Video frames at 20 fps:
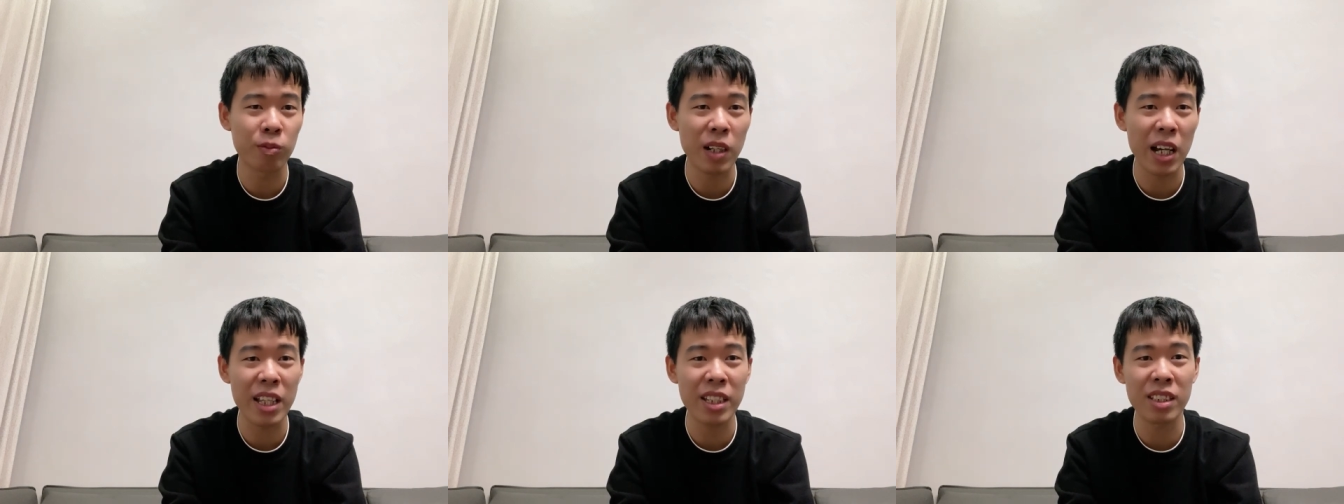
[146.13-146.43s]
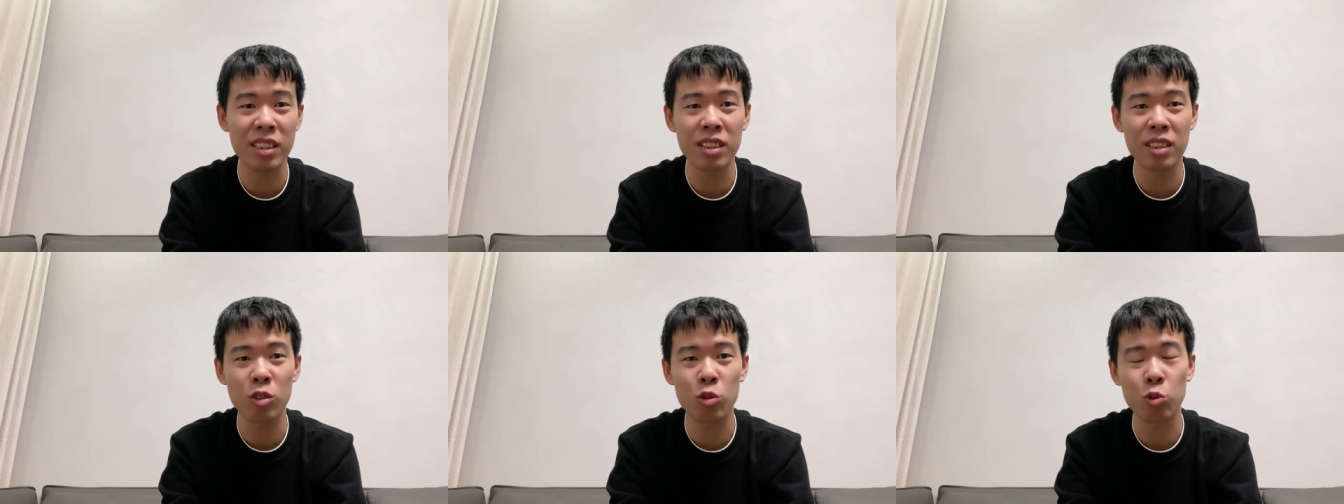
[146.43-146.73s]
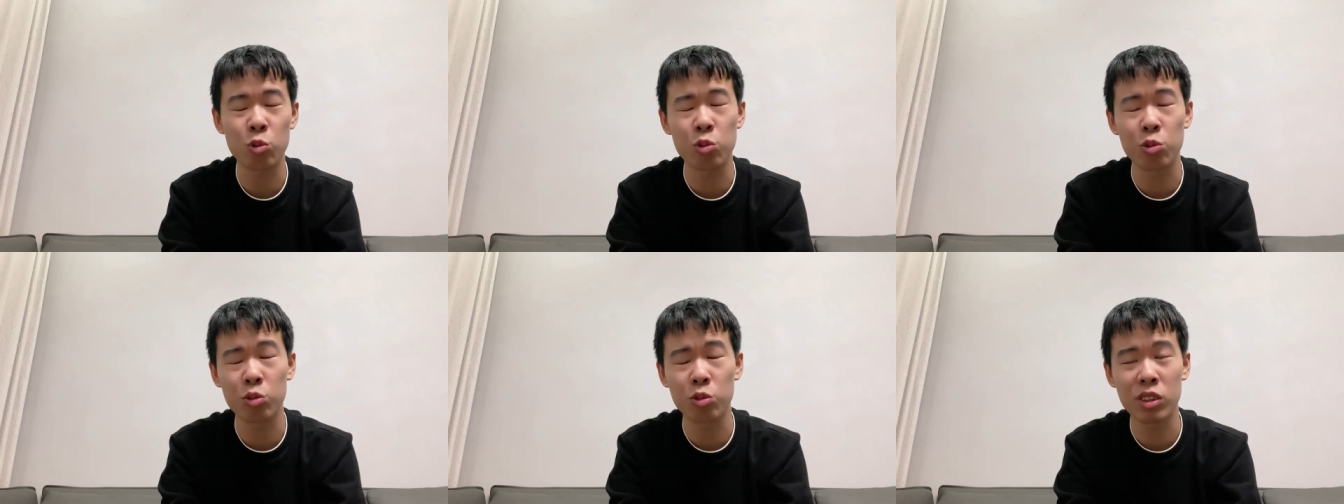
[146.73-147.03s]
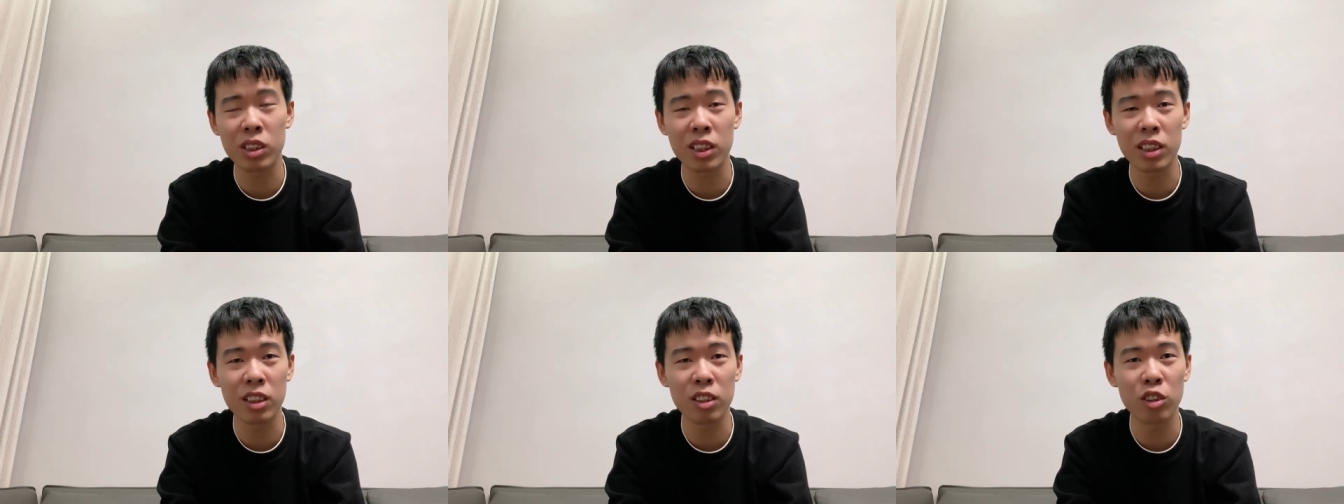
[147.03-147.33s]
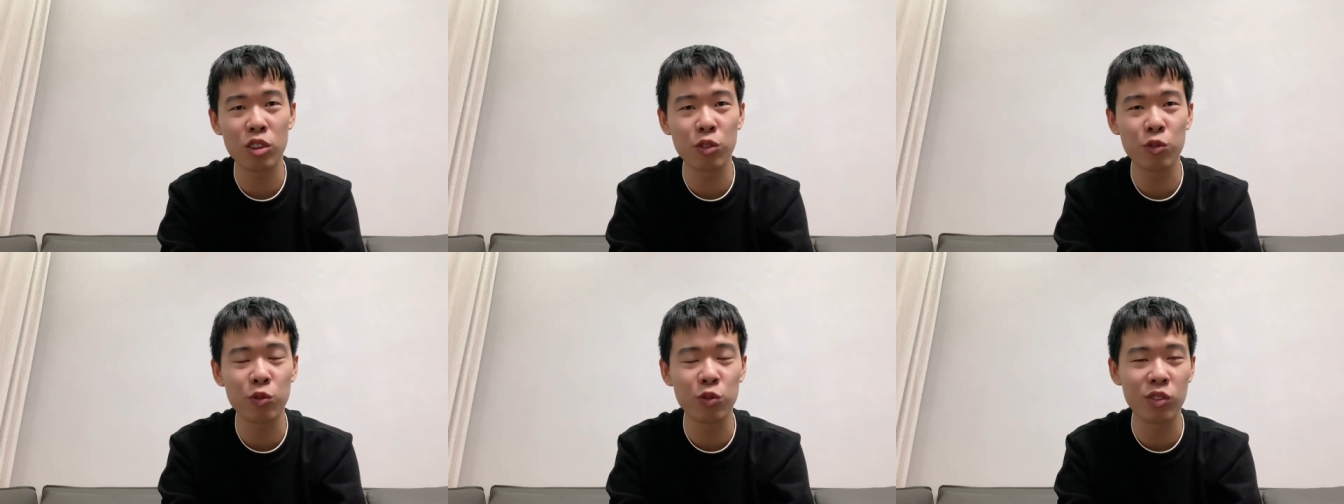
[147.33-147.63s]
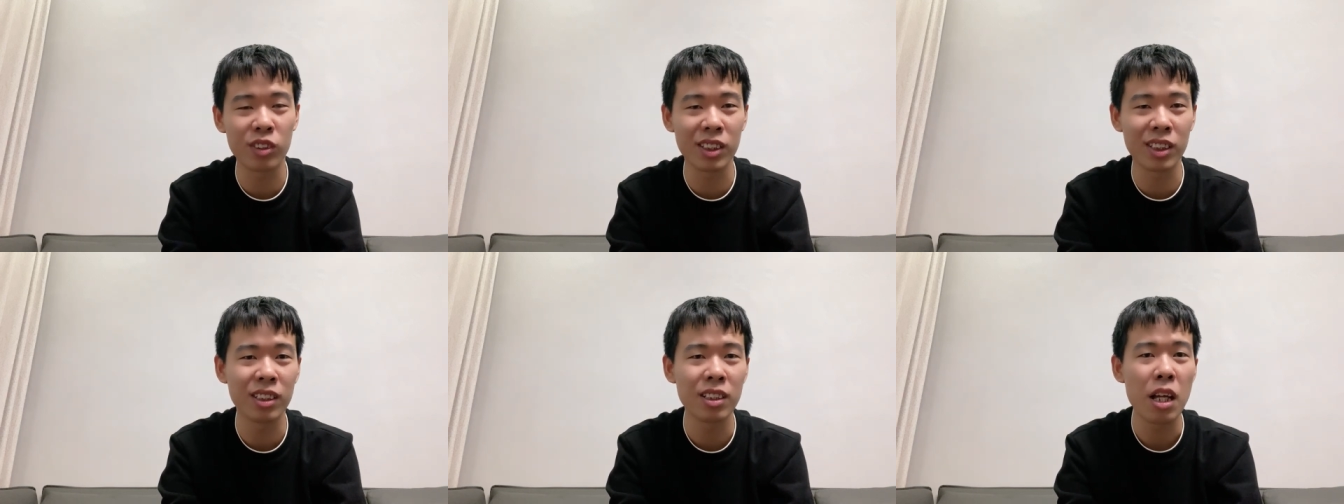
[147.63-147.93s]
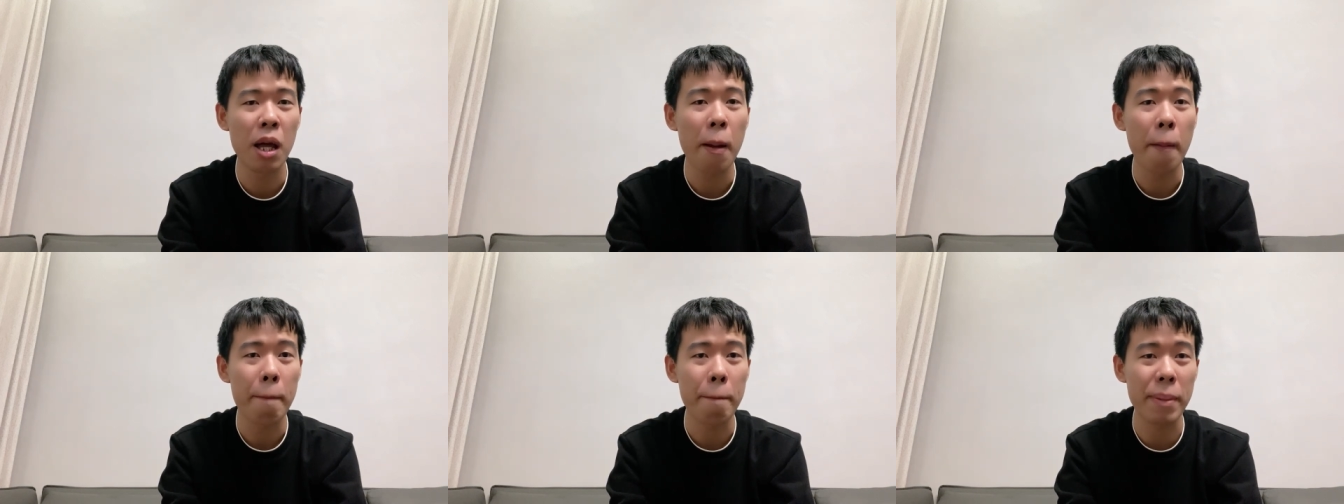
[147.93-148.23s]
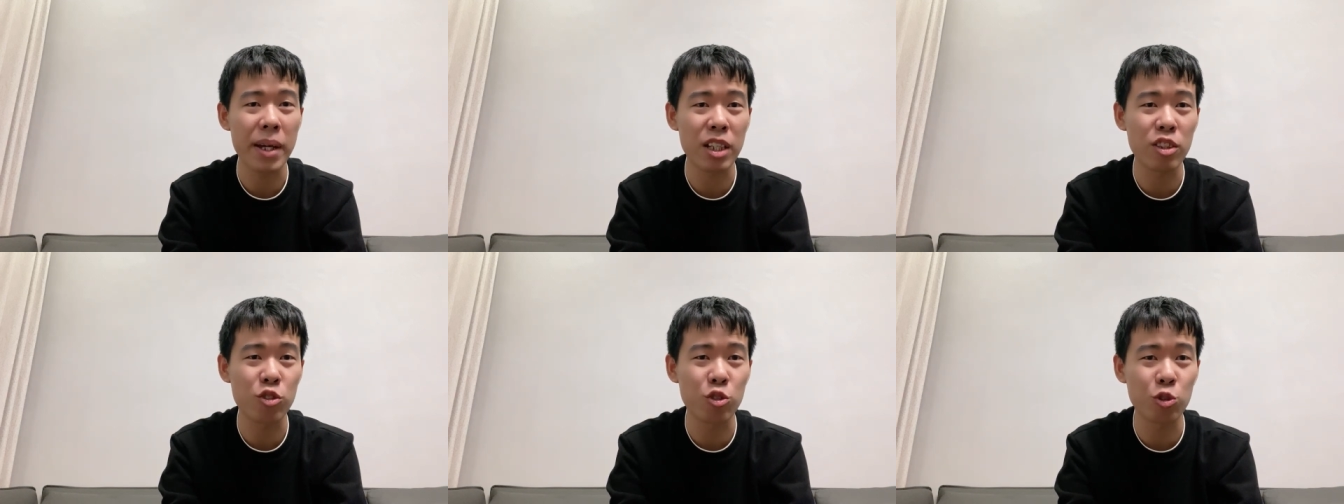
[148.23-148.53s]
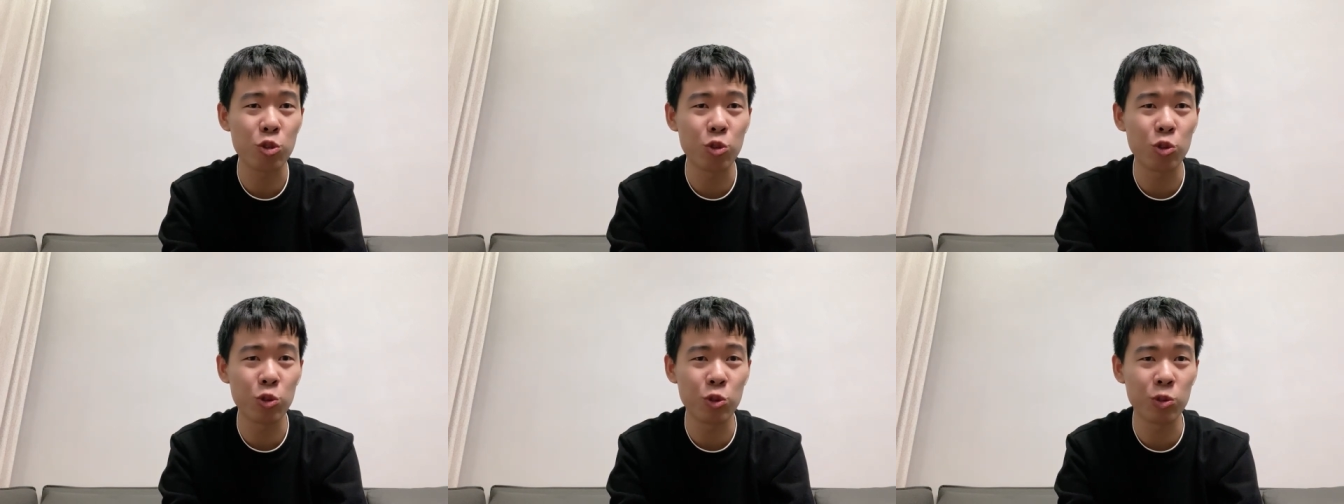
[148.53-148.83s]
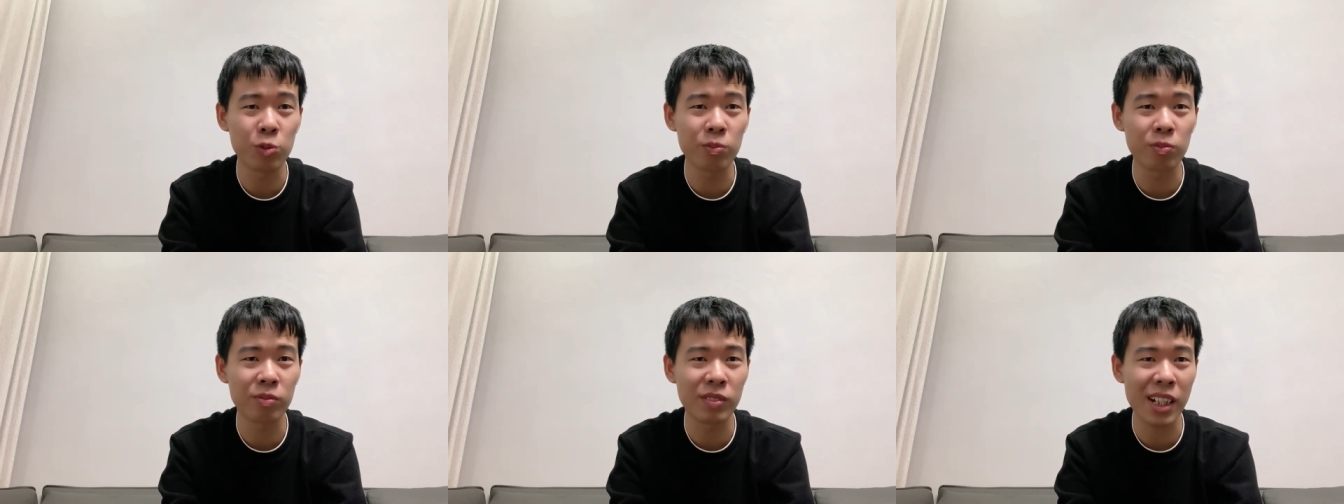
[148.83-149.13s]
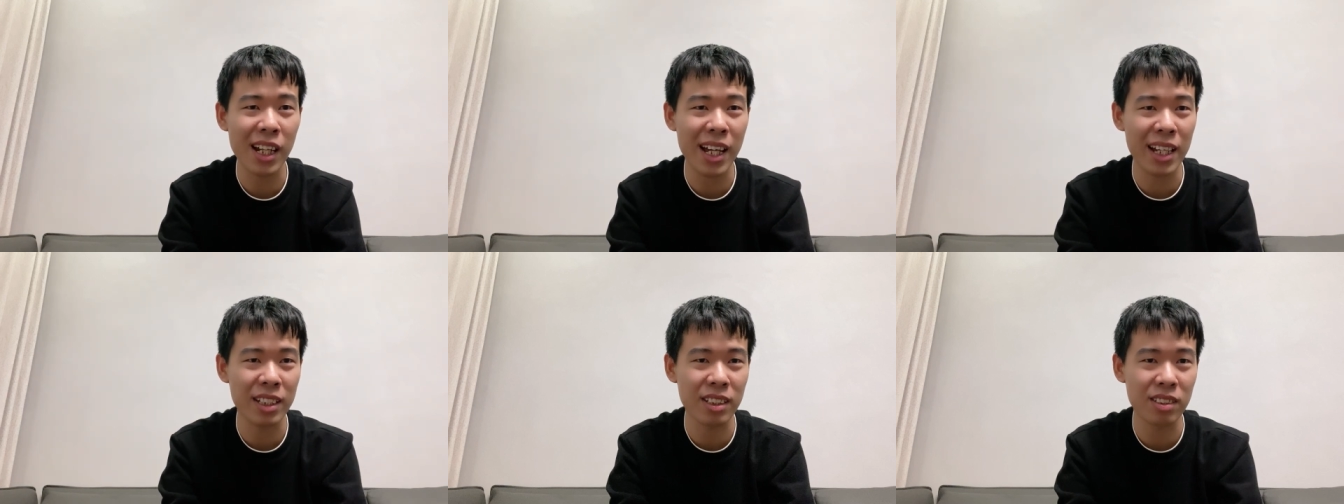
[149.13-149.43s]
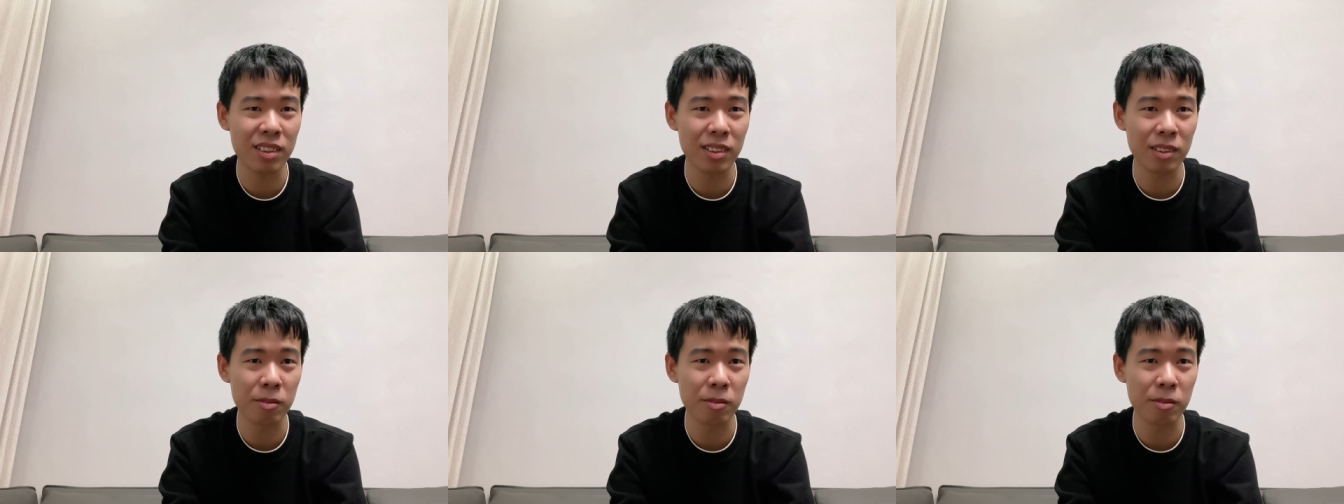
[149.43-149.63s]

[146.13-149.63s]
I need to turn off the bedroom light.